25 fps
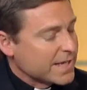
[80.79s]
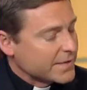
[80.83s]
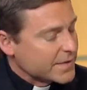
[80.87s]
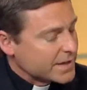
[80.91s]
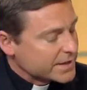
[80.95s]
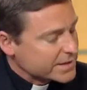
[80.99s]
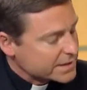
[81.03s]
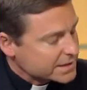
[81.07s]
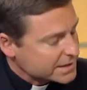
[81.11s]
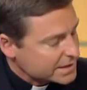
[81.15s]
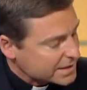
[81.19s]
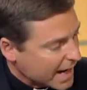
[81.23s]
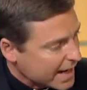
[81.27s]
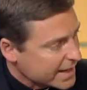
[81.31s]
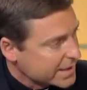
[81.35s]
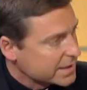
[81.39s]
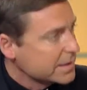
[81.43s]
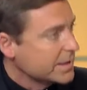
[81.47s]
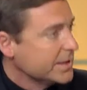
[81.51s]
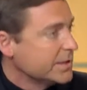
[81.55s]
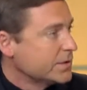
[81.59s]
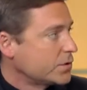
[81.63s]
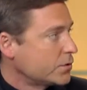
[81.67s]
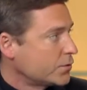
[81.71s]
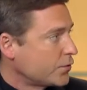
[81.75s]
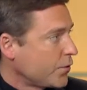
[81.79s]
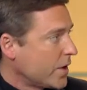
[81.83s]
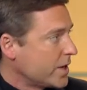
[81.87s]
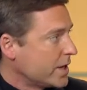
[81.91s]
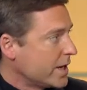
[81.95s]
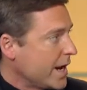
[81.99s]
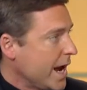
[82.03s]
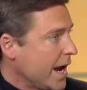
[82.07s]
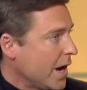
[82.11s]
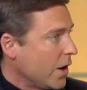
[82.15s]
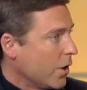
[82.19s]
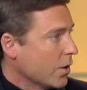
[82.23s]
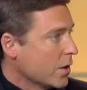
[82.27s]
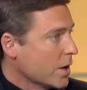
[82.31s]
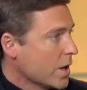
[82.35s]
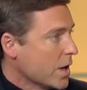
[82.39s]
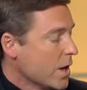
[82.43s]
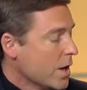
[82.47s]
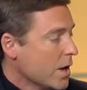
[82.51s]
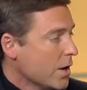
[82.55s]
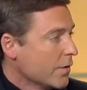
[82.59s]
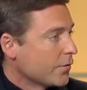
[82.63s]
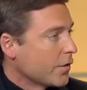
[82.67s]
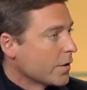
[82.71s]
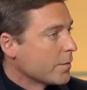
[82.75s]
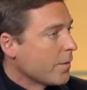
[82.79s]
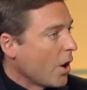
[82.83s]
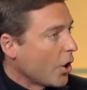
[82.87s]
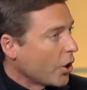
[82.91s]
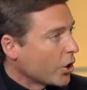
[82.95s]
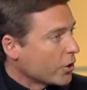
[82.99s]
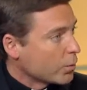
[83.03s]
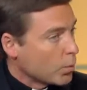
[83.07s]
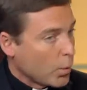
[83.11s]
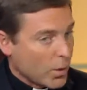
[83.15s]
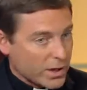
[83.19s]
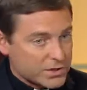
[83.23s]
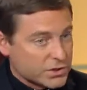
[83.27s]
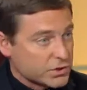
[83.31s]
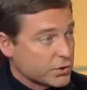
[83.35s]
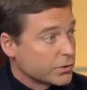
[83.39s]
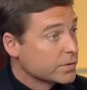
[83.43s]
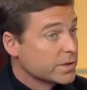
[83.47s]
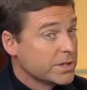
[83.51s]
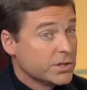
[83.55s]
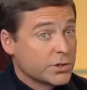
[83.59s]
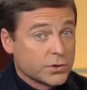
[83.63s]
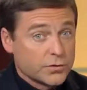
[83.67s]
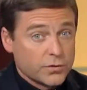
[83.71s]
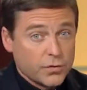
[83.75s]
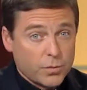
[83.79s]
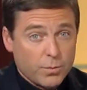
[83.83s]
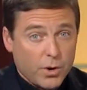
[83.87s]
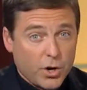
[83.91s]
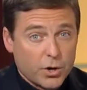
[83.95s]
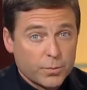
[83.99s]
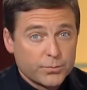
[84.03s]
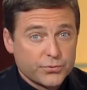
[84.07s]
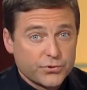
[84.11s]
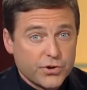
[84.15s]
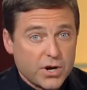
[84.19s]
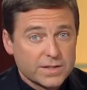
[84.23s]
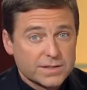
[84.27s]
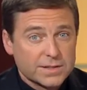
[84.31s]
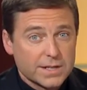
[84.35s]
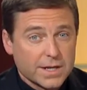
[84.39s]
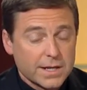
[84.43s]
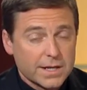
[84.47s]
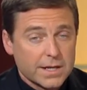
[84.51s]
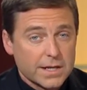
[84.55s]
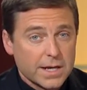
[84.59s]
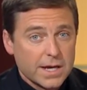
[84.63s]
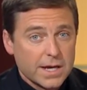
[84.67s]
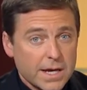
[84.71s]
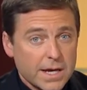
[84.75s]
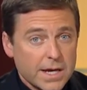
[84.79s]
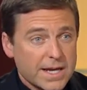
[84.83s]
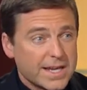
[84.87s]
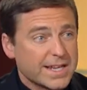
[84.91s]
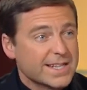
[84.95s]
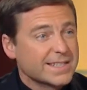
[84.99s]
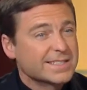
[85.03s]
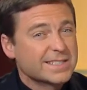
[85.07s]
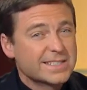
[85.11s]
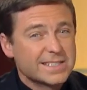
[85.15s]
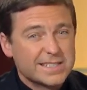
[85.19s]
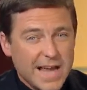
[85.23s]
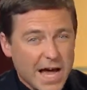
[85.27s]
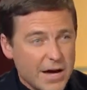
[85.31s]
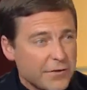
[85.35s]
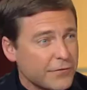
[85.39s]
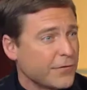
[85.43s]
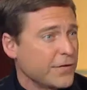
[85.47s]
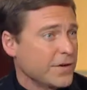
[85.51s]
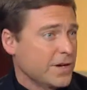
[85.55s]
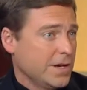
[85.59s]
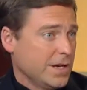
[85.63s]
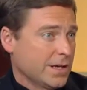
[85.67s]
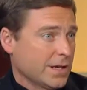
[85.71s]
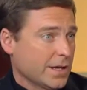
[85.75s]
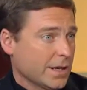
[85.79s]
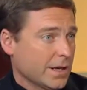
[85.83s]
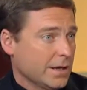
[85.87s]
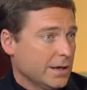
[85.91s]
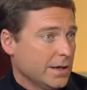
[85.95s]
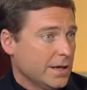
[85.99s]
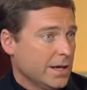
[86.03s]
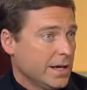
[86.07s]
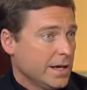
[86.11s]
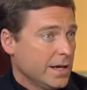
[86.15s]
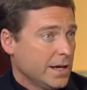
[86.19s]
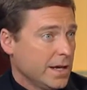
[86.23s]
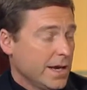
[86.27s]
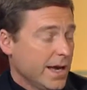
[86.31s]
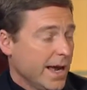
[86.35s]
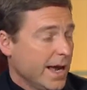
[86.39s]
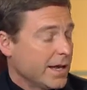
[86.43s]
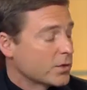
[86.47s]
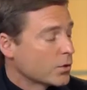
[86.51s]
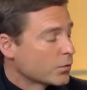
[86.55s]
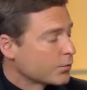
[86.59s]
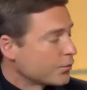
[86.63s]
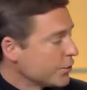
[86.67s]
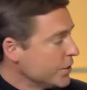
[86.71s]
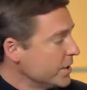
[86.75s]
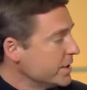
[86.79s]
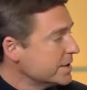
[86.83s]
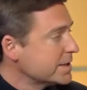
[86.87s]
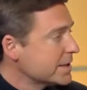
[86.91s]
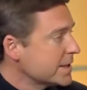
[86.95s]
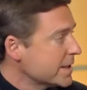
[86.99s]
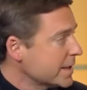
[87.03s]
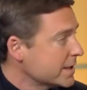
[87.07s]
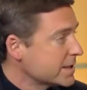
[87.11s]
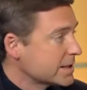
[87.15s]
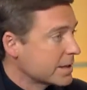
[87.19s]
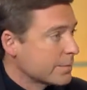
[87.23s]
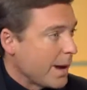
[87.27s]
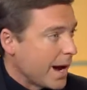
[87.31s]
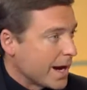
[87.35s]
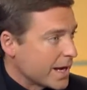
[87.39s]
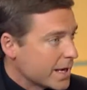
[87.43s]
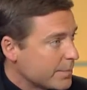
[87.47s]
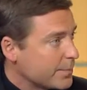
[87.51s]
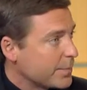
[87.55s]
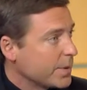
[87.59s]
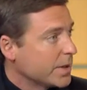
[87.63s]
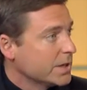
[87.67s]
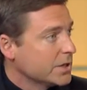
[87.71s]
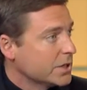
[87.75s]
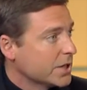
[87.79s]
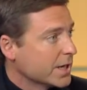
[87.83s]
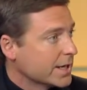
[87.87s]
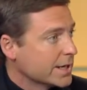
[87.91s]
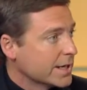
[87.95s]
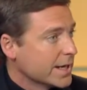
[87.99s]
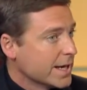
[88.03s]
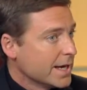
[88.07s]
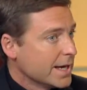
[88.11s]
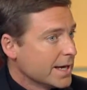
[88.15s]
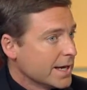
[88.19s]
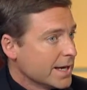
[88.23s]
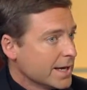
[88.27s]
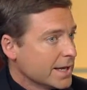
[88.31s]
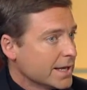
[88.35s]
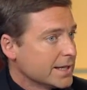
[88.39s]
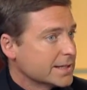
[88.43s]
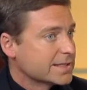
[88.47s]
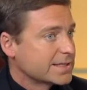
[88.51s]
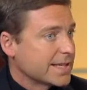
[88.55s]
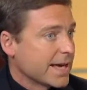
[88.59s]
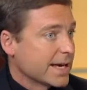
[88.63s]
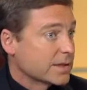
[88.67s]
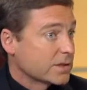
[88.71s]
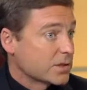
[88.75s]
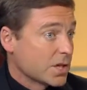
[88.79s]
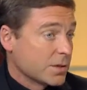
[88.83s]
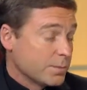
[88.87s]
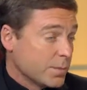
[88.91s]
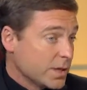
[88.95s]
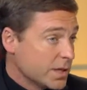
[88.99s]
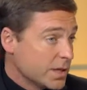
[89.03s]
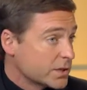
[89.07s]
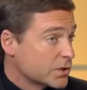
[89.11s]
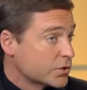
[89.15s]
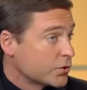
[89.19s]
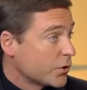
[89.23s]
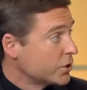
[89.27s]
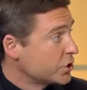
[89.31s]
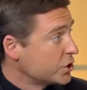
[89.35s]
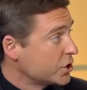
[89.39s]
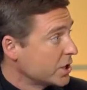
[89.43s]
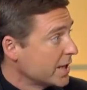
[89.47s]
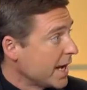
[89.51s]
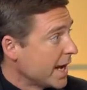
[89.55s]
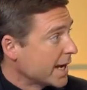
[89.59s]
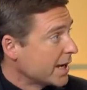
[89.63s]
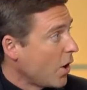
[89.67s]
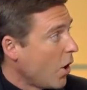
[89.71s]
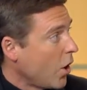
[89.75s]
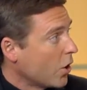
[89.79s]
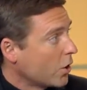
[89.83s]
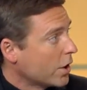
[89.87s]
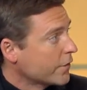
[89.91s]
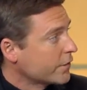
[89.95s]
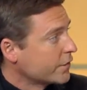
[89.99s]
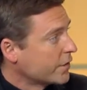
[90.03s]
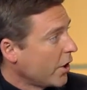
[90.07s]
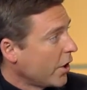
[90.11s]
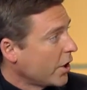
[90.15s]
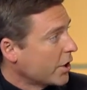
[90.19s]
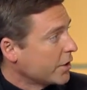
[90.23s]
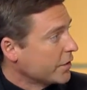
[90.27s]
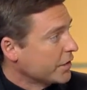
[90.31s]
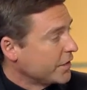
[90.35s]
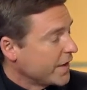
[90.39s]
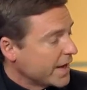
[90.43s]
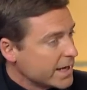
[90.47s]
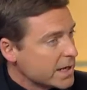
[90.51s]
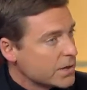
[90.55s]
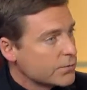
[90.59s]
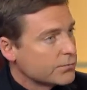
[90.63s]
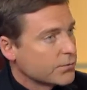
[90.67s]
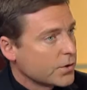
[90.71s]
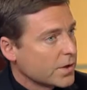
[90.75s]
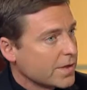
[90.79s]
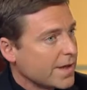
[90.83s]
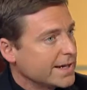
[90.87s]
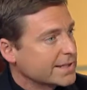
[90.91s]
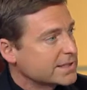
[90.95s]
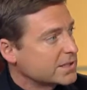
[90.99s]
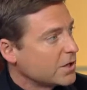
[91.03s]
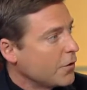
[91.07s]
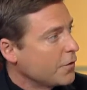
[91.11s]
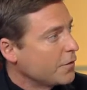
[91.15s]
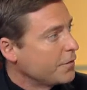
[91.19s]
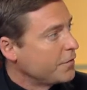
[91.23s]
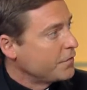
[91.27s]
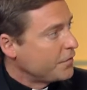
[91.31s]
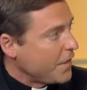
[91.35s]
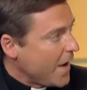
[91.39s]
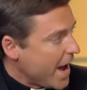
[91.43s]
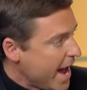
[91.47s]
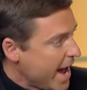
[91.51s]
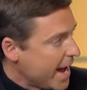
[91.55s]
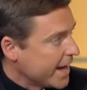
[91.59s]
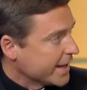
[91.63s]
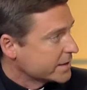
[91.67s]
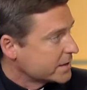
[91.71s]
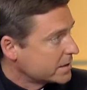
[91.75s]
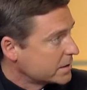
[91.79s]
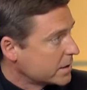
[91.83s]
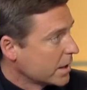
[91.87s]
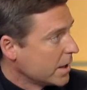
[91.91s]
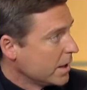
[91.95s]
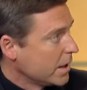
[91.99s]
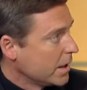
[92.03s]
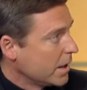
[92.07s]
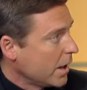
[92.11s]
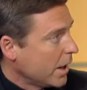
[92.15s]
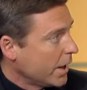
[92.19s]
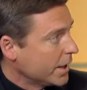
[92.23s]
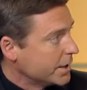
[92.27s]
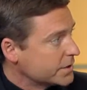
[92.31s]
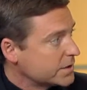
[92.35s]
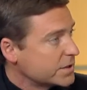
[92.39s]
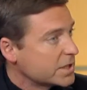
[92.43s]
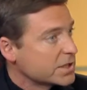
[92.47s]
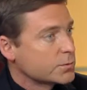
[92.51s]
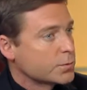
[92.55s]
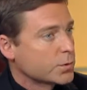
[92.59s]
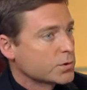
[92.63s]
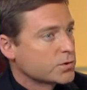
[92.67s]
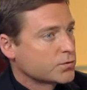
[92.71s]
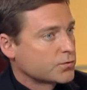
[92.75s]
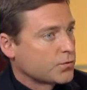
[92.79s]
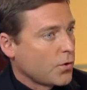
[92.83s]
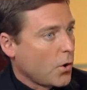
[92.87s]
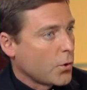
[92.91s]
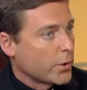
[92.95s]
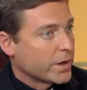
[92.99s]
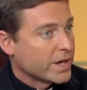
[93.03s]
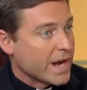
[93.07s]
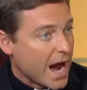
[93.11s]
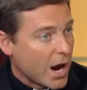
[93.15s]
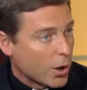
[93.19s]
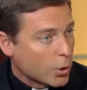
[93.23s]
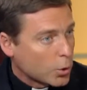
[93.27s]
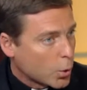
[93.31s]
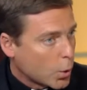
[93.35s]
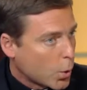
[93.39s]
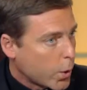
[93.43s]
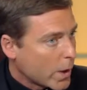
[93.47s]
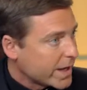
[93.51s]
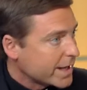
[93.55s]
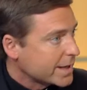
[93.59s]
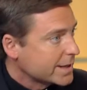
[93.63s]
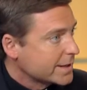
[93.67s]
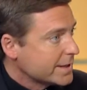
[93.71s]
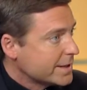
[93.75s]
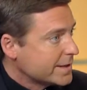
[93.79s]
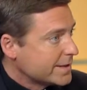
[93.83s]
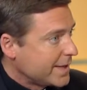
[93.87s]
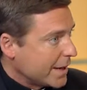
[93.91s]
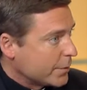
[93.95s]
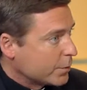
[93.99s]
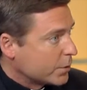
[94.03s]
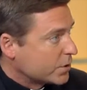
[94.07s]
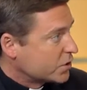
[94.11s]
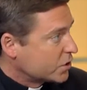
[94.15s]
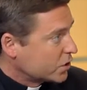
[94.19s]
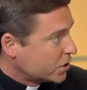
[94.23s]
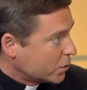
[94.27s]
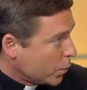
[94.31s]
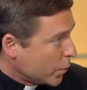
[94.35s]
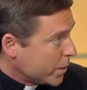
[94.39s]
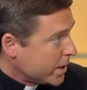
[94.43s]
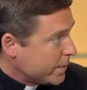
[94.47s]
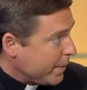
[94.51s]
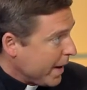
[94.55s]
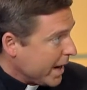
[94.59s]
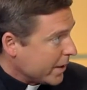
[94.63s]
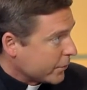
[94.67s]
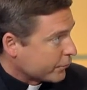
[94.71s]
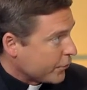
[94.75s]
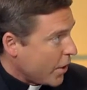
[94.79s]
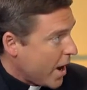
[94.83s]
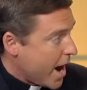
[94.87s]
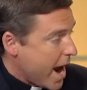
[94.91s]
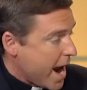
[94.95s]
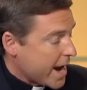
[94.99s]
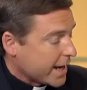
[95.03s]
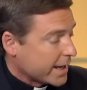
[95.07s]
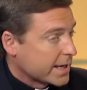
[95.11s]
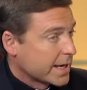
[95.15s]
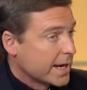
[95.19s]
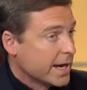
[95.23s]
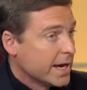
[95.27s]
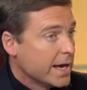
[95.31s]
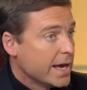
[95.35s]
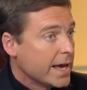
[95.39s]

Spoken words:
And the silence right now from our Western leaders, from our president, is deafening. And the reason is, in my opinion, is that the administration got caught off guard. They didn't realize how fast ISIS was growing, how quickly they would sweep Iraq.